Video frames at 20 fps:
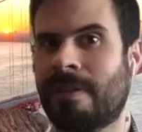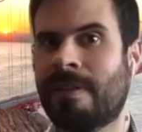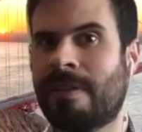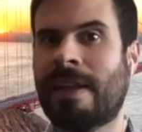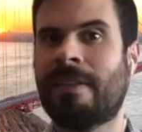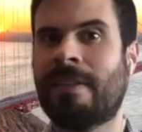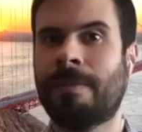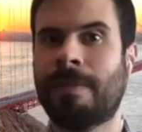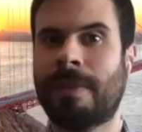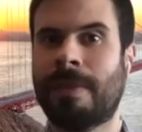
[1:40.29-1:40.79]
Is
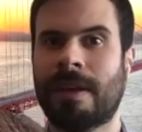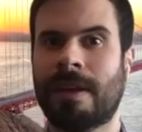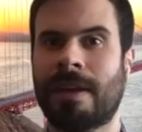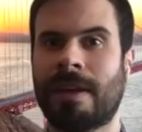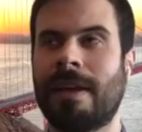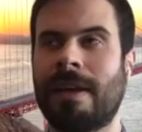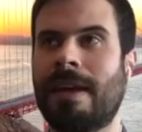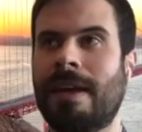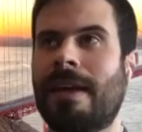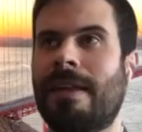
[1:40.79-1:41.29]
that
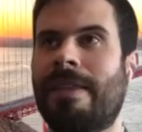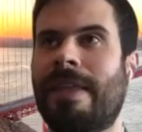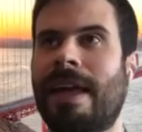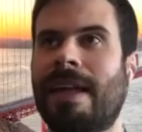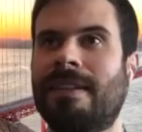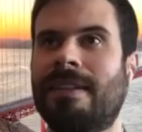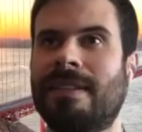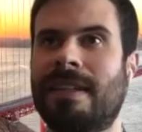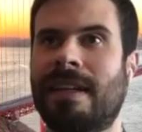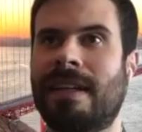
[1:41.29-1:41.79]
something
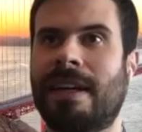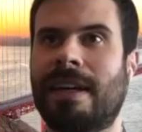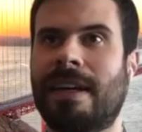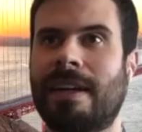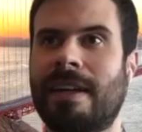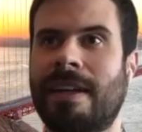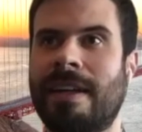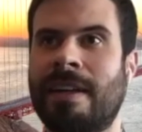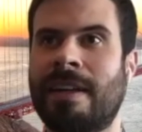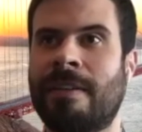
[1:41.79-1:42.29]

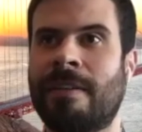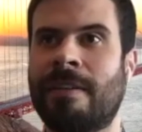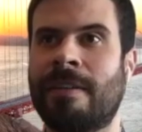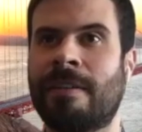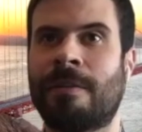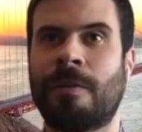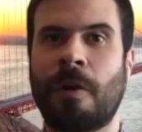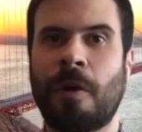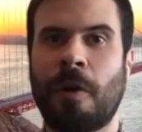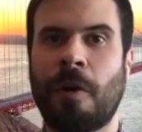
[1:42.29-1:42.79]
that is
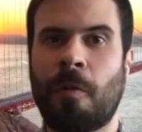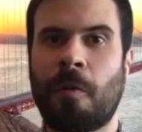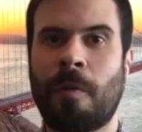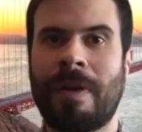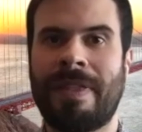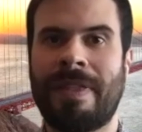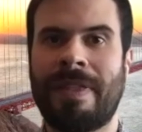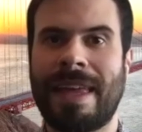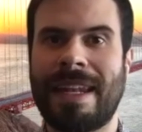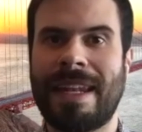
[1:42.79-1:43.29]

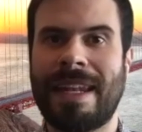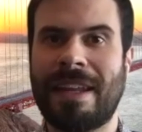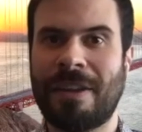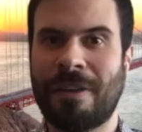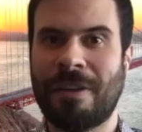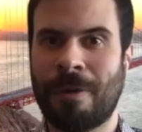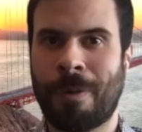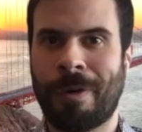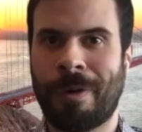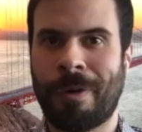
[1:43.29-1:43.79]
within
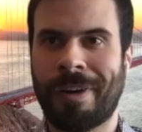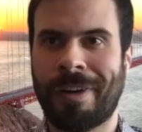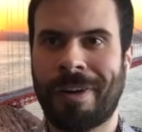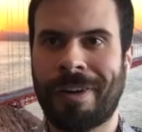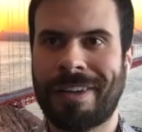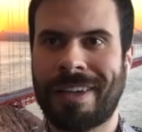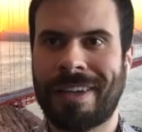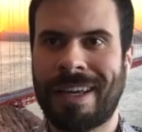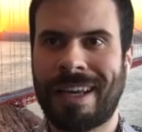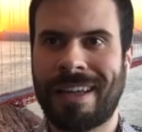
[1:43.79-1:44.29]

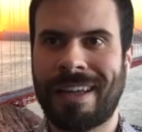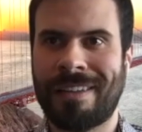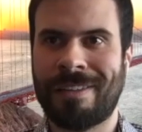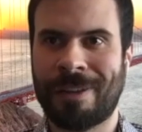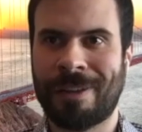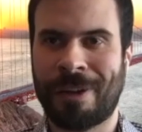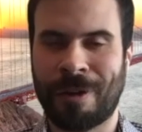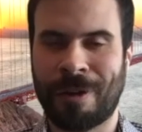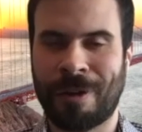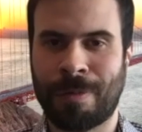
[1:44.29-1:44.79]
your
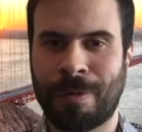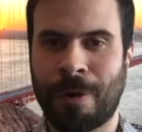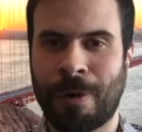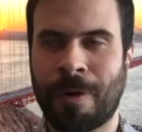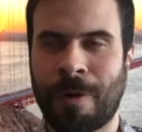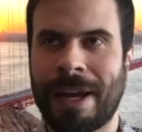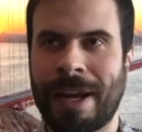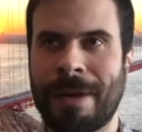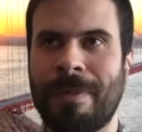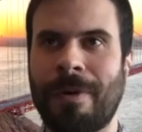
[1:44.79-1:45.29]
security
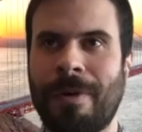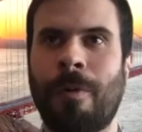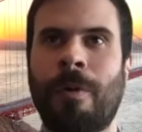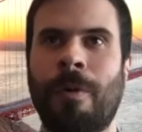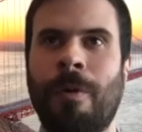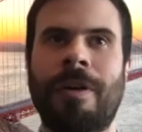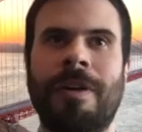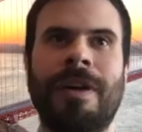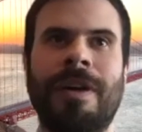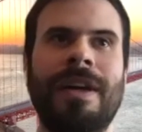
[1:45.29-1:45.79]
program,
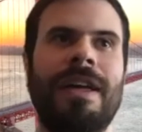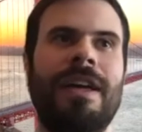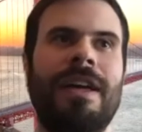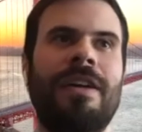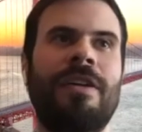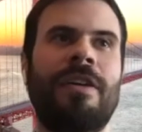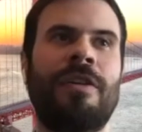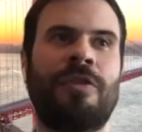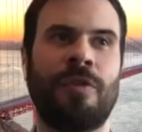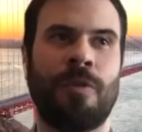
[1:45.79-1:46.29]
or
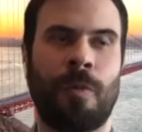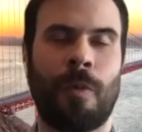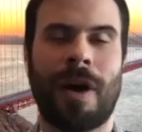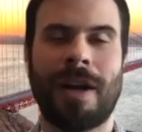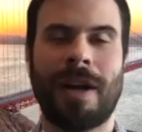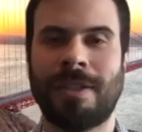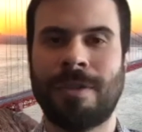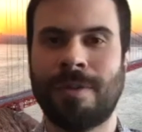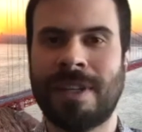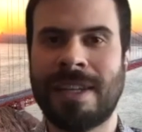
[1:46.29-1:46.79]
do you
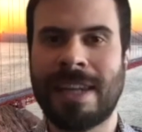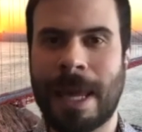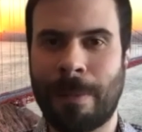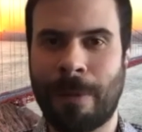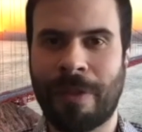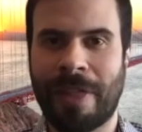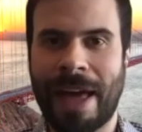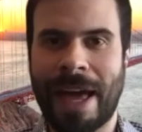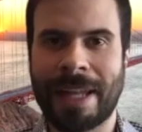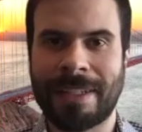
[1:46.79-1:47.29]
want to
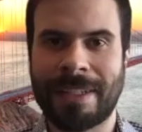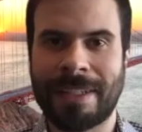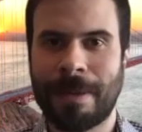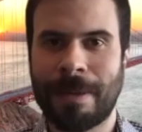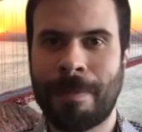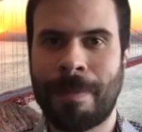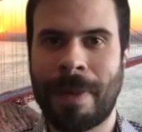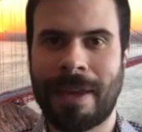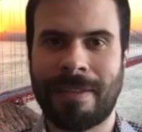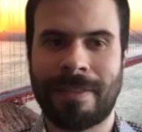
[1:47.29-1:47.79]
enable that
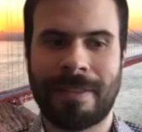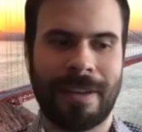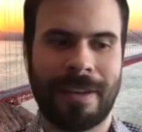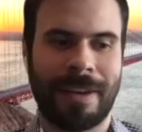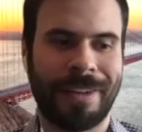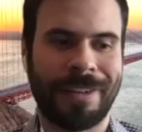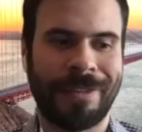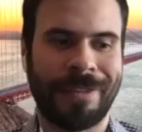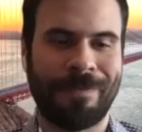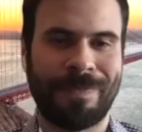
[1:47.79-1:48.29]
based
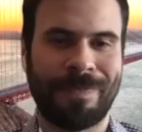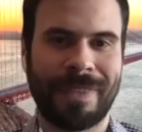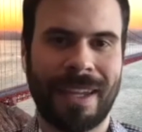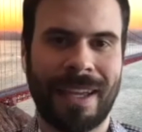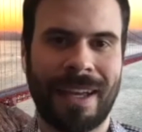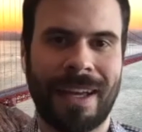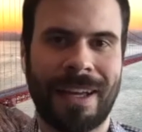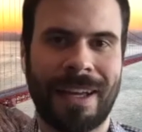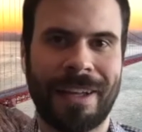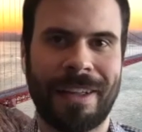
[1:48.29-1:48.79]
on
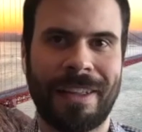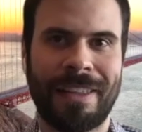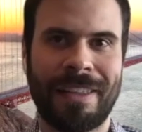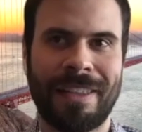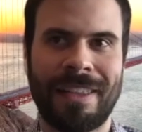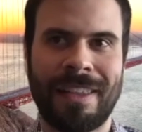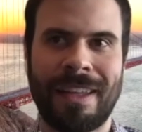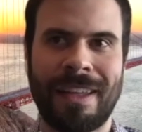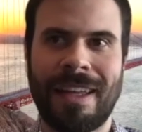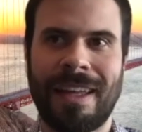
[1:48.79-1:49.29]

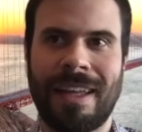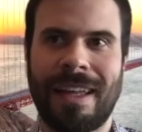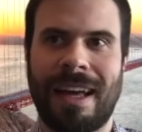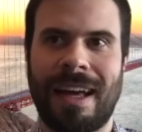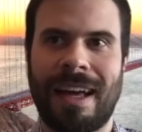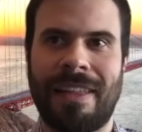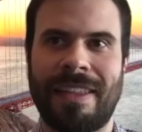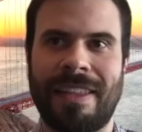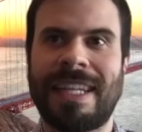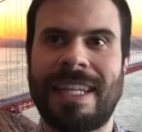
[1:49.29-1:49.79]

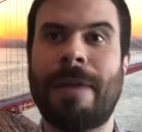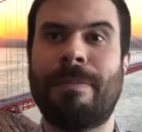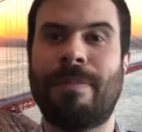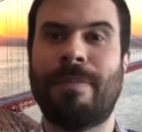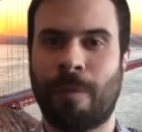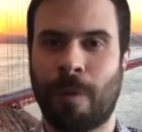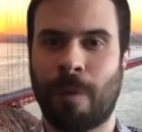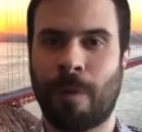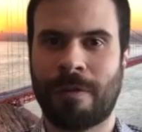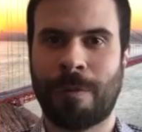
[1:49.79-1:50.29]
the type
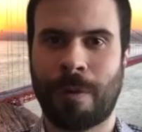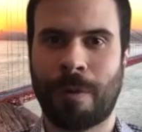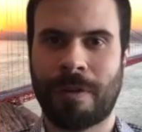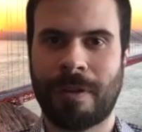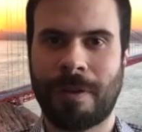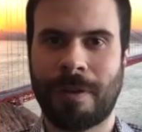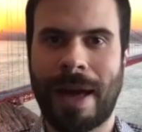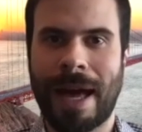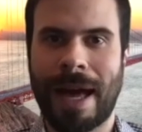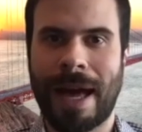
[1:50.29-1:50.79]
of workforce
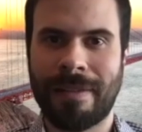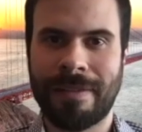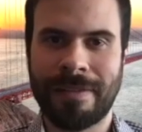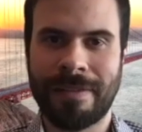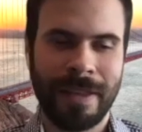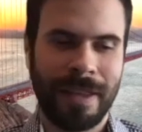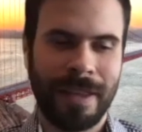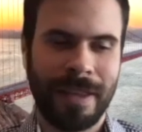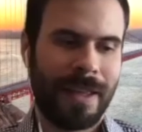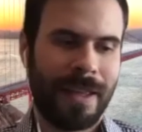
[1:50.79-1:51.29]
you have?
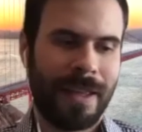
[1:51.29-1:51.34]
